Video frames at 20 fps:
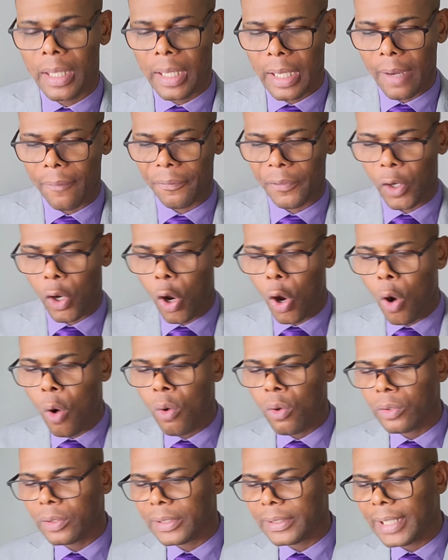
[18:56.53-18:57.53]
I've
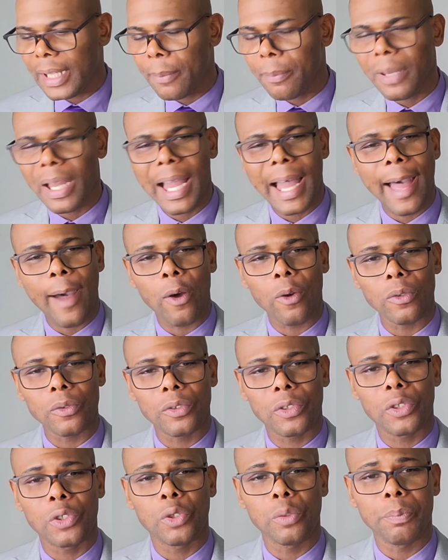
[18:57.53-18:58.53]
called them out
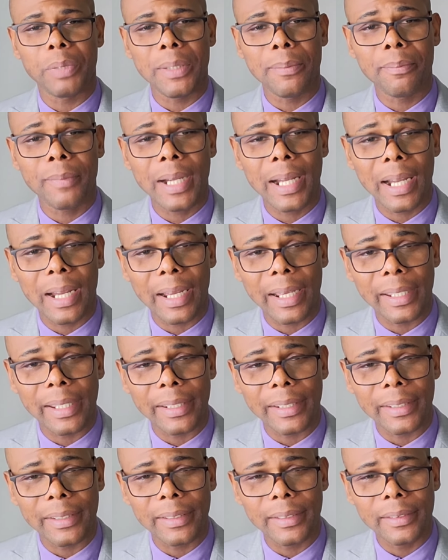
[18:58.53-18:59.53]
to be
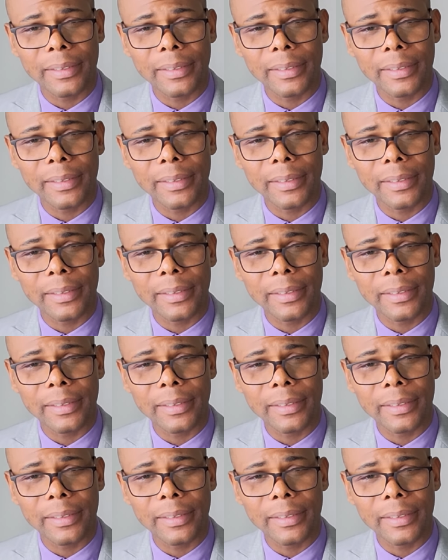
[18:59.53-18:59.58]
mine.